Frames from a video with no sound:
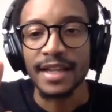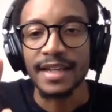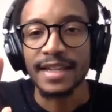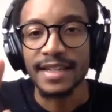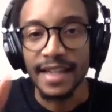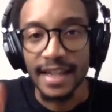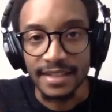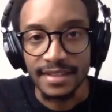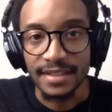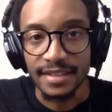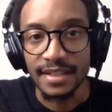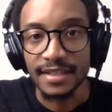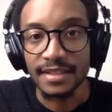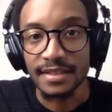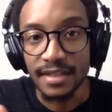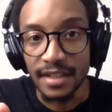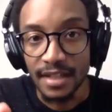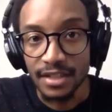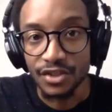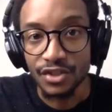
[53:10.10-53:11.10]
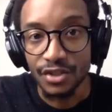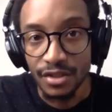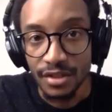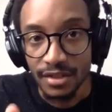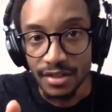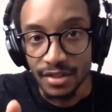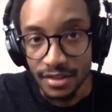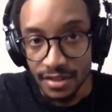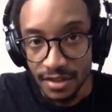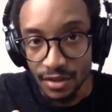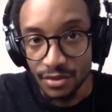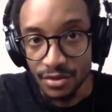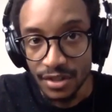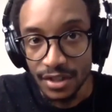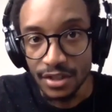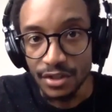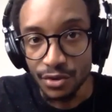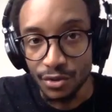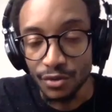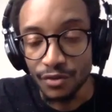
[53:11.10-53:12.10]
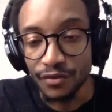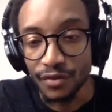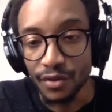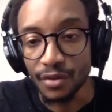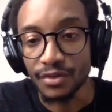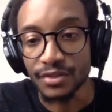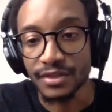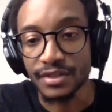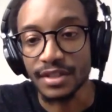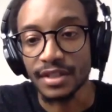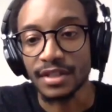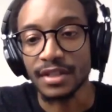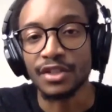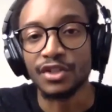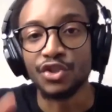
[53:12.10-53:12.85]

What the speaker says: Yes, it does still need dual focusing.